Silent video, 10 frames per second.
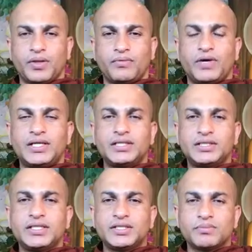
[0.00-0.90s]
What is
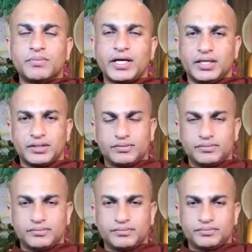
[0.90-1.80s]
this mind?
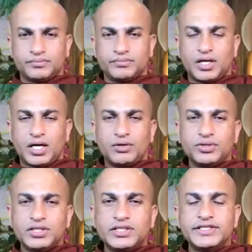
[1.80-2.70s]
How
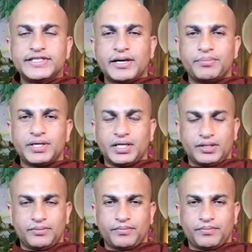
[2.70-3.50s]
this is happening?